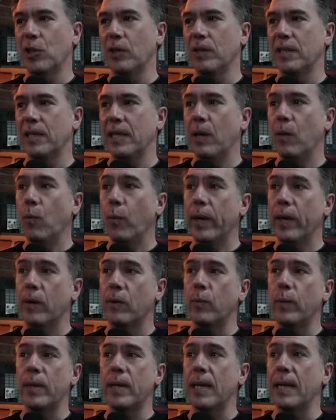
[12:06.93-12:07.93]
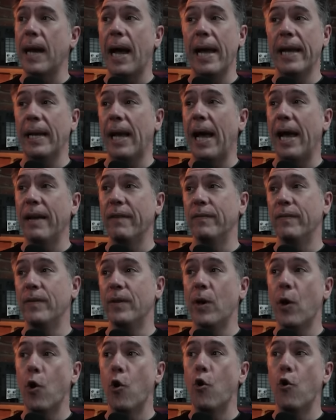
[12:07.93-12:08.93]
start to get weird with it. I, I have
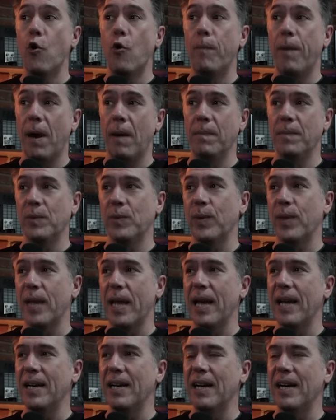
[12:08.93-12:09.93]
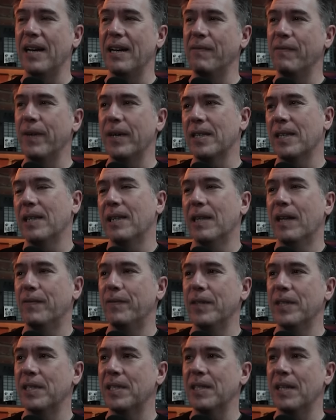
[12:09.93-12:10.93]
no problems with that. Uh, in fact, I love this